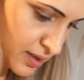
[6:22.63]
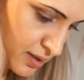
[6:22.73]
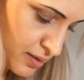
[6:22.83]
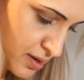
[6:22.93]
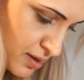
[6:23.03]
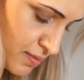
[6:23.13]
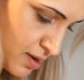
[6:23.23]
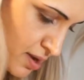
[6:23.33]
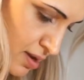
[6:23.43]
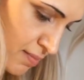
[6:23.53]
and
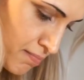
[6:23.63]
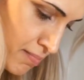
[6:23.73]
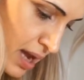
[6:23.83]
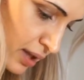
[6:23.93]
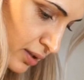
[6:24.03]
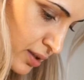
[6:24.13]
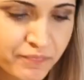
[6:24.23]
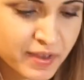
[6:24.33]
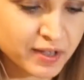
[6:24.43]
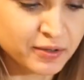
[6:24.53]
melt. It